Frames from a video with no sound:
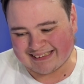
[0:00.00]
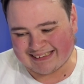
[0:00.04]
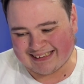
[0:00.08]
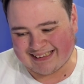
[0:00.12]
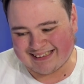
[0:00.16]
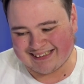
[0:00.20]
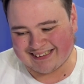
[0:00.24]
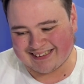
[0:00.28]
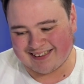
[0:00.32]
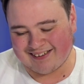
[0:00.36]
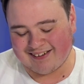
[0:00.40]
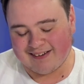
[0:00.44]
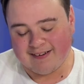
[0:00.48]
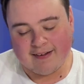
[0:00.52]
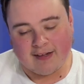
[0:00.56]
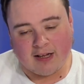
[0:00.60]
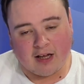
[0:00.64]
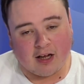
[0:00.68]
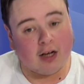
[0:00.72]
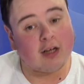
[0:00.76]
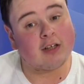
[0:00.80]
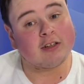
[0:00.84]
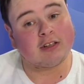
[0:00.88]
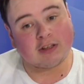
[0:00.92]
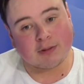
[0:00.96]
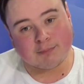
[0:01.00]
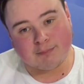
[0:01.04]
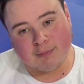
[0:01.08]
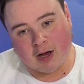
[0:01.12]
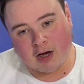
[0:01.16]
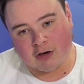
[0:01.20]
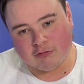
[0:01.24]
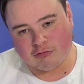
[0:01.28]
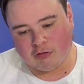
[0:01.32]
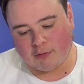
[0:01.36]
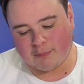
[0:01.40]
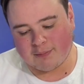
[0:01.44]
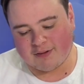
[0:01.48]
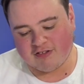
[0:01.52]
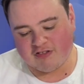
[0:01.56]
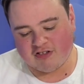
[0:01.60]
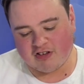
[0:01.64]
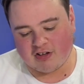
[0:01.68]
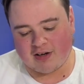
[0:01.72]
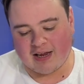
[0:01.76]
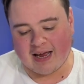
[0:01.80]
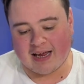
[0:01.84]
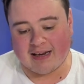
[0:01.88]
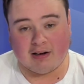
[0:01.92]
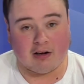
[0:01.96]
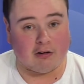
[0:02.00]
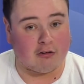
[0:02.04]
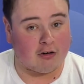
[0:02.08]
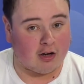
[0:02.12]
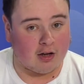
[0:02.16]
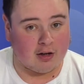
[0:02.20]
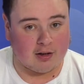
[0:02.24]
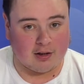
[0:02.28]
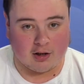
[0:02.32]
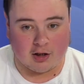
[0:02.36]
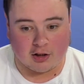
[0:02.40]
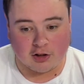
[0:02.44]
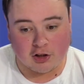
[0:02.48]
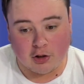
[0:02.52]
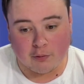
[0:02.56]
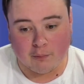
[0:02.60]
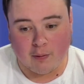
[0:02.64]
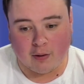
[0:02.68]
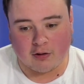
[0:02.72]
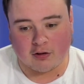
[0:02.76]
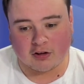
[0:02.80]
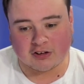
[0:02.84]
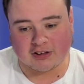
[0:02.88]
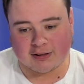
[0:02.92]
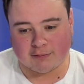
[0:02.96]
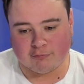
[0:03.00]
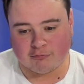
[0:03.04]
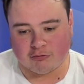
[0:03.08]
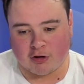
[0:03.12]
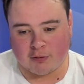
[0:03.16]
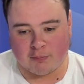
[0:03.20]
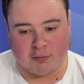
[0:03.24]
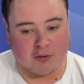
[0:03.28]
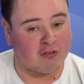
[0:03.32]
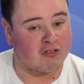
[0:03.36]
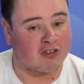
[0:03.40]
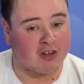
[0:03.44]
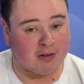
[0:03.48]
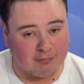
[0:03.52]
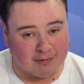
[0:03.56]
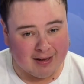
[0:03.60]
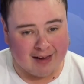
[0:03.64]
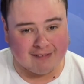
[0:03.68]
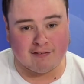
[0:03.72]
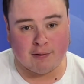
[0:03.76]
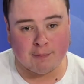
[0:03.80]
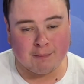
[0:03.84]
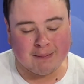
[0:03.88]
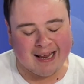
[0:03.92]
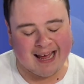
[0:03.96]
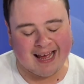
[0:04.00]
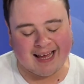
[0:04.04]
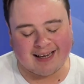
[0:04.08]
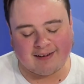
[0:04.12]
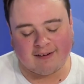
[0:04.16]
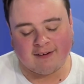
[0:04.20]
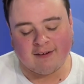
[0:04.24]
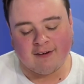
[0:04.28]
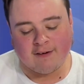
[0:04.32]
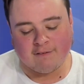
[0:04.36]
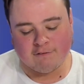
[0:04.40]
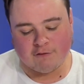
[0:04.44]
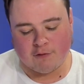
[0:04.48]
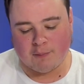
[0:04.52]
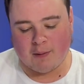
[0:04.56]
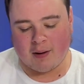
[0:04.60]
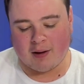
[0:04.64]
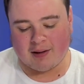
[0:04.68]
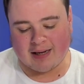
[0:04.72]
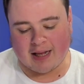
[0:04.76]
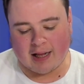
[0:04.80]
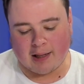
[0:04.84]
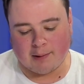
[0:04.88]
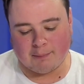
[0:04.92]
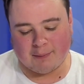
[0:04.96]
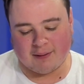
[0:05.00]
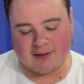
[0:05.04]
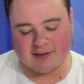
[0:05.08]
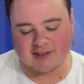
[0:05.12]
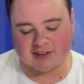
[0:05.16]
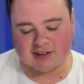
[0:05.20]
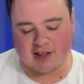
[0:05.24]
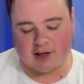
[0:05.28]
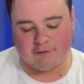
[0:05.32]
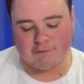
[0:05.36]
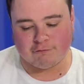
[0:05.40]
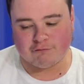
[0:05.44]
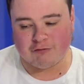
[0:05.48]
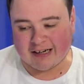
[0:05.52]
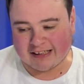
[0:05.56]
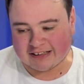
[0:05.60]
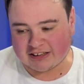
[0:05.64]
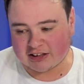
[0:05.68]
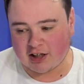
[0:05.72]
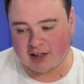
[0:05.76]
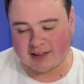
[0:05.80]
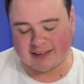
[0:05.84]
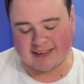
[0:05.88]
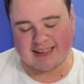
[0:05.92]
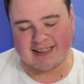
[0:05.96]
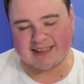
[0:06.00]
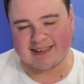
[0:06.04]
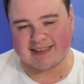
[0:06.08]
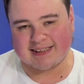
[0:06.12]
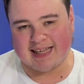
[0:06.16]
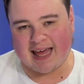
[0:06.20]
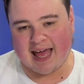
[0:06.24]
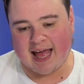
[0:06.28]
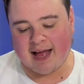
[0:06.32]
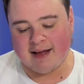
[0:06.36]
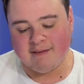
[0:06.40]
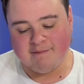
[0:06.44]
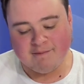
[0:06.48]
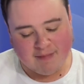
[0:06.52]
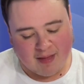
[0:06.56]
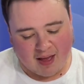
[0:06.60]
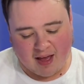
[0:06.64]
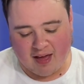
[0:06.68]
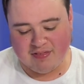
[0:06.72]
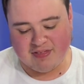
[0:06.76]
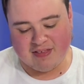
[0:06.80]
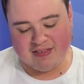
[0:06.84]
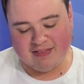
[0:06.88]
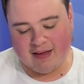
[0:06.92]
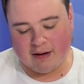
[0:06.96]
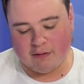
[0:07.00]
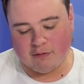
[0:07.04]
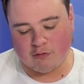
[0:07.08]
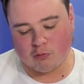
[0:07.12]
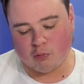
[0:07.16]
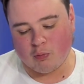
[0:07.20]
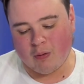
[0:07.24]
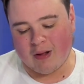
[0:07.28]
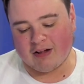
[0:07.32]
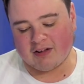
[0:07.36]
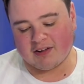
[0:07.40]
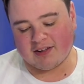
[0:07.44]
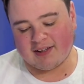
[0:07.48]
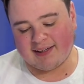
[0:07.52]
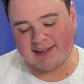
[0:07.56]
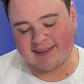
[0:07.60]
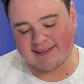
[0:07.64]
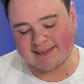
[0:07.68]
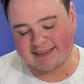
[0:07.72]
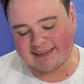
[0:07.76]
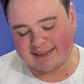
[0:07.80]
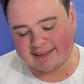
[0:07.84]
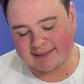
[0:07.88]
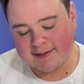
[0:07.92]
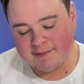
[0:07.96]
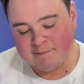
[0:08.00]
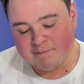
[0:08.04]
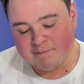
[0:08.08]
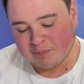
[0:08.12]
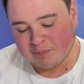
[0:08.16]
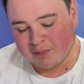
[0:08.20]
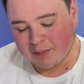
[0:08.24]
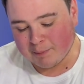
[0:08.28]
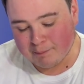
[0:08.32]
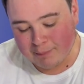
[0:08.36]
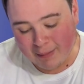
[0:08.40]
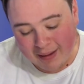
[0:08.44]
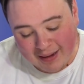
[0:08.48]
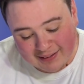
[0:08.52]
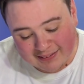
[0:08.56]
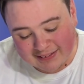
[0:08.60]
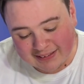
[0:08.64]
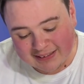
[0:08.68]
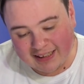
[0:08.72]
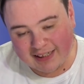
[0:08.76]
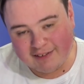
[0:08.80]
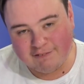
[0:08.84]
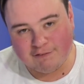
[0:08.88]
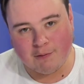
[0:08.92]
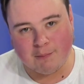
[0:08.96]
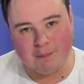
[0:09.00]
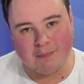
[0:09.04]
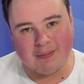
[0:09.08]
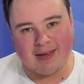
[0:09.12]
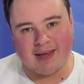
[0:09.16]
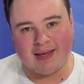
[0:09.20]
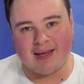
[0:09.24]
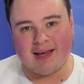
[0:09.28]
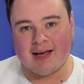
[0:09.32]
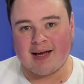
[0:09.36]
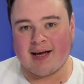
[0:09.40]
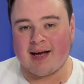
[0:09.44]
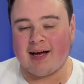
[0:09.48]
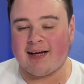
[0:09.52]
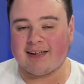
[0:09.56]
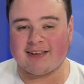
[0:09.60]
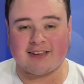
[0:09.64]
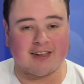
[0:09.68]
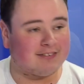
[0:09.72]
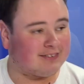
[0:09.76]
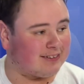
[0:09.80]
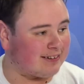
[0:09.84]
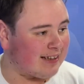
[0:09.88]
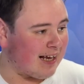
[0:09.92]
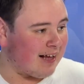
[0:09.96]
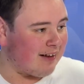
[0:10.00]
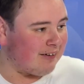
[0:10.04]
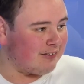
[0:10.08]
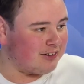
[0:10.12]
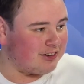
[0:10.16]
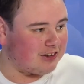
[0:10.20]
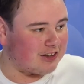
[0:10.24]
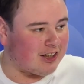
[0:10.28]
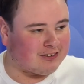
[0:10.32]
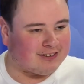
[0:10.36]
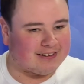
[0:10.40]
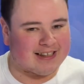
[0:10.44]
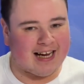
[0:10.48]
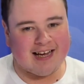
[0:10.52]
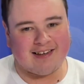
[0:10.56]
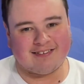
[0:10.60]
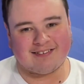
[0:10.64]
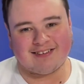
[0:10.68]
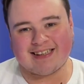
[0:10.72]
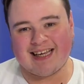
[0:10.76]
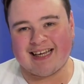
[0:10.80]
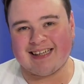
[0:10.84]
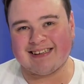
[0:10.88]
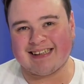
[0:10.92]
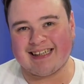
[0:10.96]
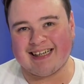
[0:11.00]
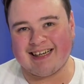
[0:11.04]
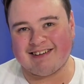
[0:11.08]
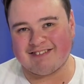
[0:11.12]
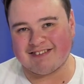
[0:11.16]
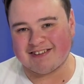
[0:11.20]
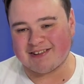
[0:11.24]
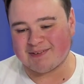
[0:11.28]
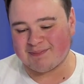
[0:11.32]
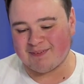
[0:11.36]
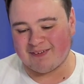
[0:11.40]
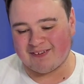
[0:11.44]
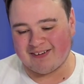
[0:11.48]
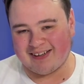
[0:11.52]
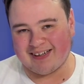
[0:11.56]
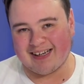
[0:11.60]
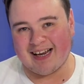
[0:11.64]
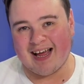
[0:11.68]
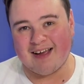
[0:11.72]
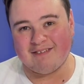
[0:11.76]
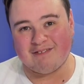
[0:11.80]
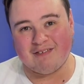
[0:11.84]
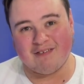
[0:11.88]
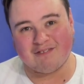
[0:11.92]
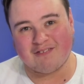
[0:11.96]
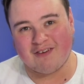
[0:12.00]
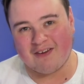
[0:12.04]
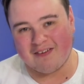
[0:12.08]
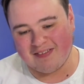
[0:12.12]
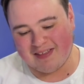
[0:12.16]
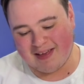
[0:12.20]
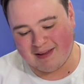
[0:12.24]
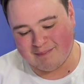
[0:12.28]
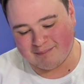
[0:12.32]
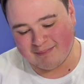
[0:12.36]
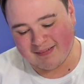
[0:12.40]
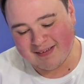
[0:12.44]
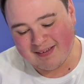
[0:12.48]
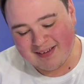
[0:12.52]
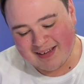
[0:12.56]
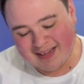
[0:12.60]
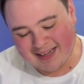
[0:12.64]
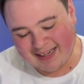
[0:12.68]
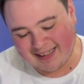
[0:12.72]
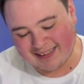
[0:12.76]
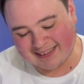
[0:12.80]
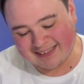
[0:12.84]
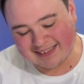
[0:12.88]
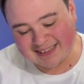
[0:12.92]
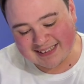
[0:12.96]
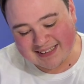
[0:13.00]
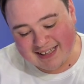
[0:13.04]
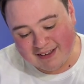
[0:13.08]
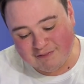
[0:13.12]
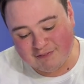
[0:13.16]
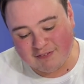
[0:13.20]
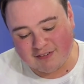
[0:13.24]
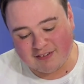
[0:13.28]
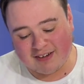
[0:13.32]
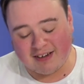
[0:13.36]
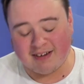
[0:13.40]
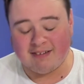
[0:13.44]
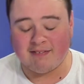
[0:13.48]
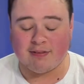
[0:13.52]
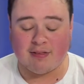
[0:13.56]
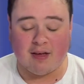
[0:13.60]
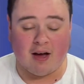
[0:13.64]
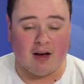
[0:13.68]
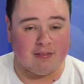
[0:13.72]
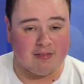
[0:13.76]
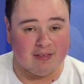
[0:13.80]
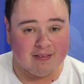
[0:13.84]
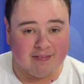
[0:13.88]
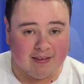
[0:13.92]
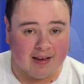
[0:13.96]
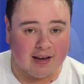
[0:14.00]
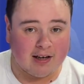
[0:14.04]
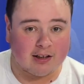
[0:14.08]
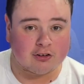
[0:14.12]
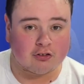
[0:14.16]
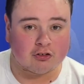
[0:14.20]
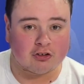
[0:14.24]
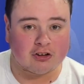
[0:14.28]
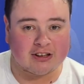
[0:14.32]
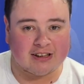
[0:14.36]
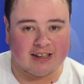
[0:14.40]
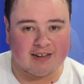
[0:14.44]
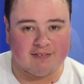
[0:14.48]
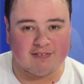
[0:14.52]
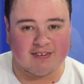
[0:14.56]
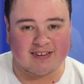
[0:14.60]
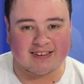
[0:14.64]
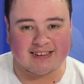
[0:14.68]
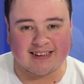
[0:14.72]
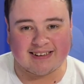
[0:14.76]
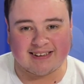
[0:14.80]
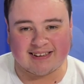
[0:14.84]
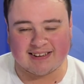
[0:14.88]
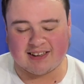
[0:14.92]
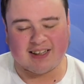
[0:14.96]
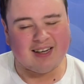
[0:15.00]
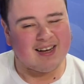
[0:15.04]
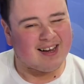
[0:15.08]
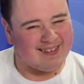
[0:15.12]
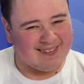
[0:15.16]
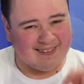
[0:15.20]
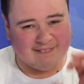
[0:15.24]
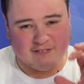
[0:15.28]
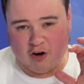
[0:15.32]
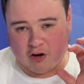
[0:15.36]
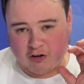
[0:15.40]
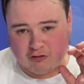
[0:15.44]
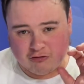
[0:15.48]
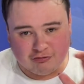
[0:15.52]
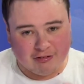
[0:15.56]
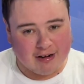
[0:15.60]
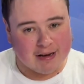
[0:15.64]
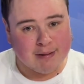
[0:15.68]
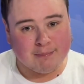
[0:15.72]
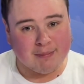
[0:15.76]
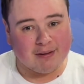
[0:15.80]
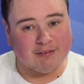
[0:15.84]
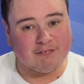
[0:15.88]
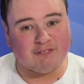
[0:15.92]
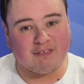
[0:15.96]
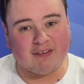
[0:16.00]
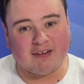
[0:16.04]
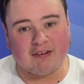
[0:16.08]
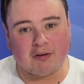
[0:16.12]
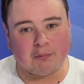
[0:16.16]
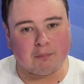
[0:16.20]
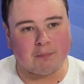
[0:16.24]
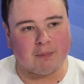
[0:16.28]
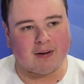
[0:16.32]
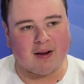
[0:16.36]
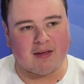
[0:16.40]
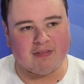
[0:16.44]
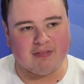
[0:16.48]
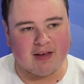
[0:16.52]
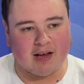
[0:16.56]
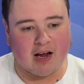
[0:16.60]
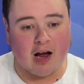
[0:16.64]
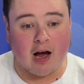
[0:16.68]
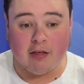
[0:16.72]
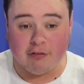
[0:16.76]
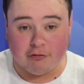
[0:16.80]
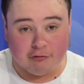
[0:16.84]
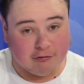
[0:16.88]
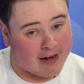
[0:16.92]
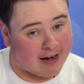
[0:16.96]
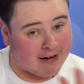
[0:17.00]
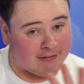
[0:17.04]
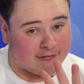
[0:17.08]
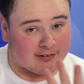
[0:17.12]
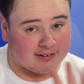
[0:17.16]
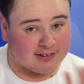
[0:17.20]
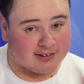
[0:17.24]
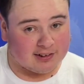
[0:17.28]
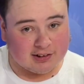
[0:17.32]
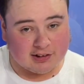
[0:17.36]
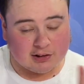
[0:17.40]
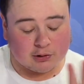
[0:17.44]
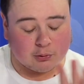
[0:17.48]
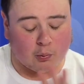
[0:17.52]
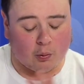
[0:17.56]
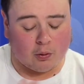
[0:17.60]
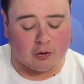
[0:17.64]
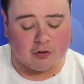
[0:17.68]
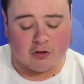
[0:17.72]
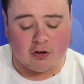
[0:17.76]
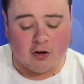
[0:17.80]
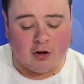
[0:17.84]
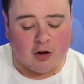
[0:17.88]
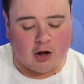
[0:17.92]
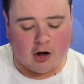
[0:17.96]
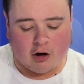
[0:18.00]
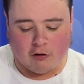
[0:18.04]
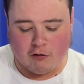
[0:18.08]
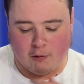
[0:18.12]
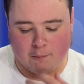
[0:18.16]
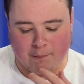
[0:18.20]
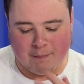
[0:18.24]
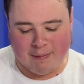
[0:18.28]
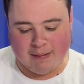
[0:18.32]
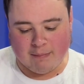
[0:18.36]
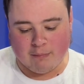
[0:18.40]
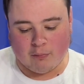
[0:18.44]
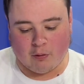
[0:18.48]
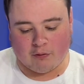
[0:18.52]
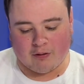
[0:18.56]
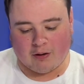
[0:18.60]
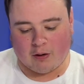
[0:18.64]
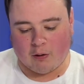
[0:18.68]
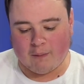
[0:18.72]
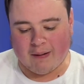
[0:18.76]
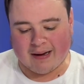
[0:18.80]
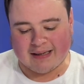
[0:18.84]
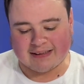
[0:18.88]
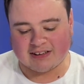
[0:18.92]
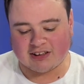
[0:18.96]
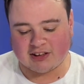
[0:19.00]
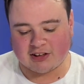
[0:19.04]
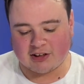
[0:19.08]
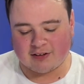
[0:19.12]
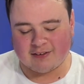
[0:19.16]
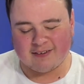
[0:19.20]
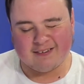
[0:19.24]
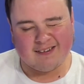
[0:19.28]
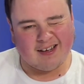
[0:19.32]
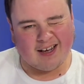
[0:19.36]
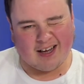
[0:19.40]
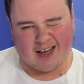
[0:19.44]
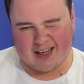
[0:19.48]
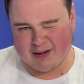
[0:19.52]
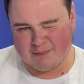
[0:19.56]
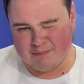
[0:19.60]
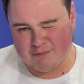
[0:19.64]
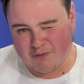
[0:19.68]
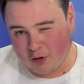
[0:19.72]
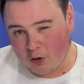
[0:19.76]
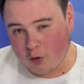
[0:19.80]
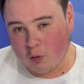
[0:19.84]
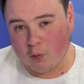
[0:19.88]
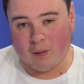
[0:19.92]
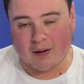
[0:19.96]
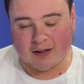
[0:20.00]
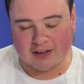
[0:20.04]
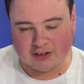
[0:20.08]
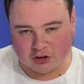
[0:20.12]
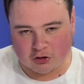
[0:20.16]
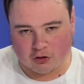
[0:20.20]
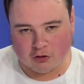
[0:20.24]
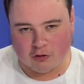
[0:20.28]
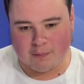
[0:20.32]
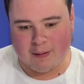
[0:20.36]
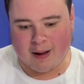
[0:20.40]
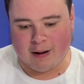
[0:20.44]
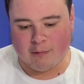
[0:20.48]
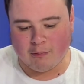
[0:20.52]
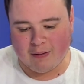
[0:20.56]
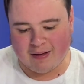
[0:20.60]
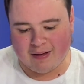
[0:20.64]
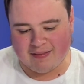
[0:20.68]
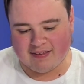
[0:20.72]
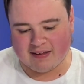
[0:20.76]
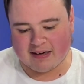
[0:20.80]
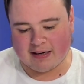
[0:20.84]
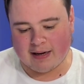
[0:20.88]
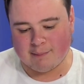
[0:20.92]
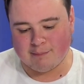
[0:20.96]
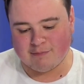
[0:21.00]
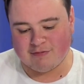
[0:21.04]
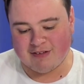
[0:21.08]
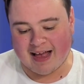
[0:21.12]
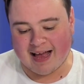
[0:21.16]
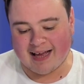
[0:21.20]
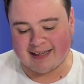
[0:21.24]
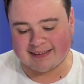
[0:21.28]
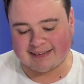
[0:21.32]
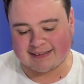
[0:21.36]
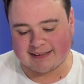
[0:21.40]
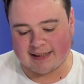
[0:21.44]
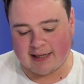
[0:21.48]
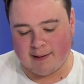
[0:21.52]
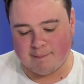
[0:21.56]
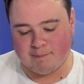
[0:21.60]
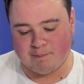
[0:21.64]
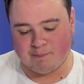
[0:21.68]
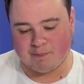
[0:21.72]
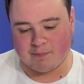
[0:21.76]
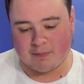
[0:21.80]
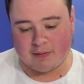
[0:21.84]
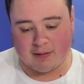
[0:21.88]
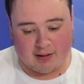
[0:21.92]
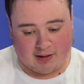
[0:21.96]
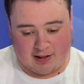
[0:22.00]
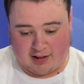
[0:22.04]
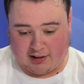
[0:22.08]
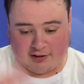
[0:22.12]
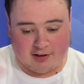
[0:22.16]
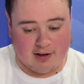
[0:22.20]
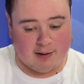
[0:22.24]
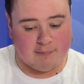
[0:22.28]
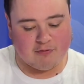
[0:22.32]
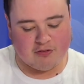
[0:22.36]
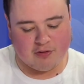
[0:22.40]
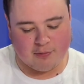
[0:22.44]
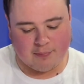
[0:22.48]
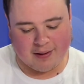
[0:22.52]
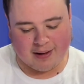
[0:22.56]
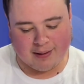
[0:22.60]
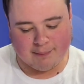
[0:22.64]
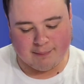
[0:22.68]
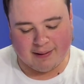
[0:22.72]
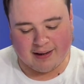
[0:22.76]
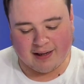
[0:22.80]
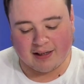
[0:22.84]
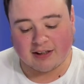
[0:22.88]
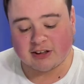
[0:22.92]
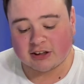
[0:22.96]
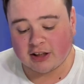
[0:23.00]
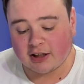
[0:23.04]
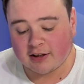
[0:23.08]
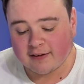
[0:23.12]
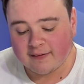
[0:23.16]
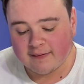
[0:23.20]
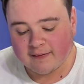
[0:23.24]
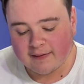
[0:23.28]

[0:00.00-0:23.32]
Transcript: season under Mark Robinson and a new ownership group who seem to have a plan for Burton Albion. So fresh ideas there. I think that was well needed. Barnsley for me, don't tell Joe Townsend here at Sporting Life. I've got them in 17th. I think they underachieved this season. They've got a great midfield, but I think other areas of the squad are a bit more in question, and I'm not quite sure about where the club's at in terms of the bigger picture.